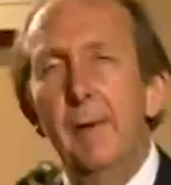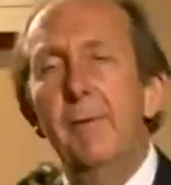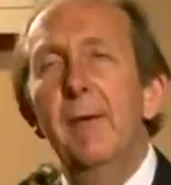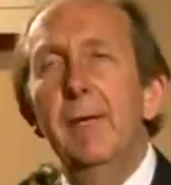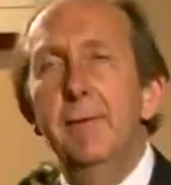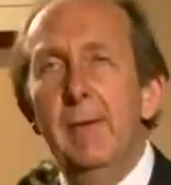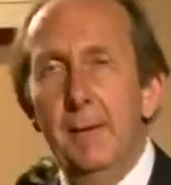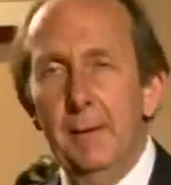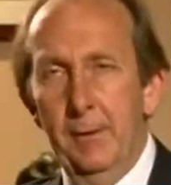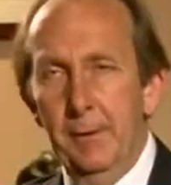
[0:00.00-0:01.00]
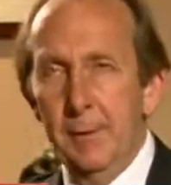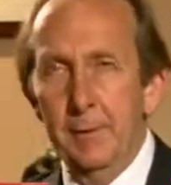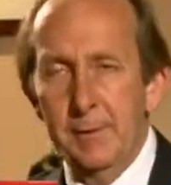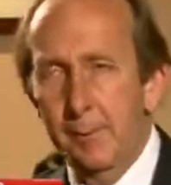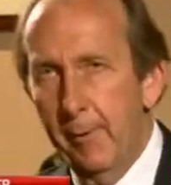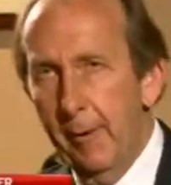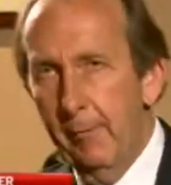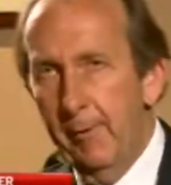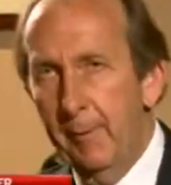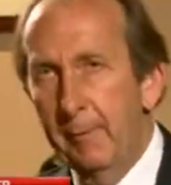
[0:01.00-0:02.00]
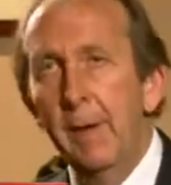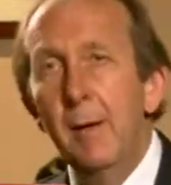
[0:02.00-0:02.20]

and thanks for coming on the Switzer program